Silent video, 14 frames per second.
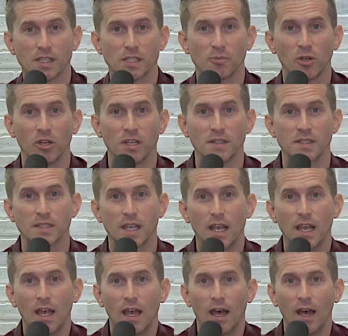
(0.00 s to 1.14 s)
experience
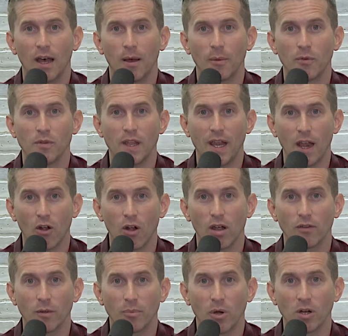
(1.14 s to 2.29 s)
through the era
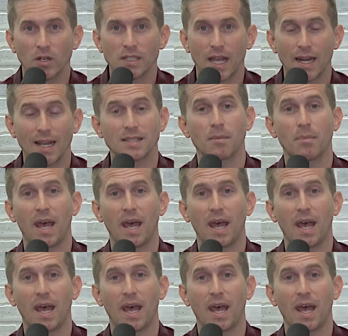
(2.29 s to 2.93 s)
of apartheid as a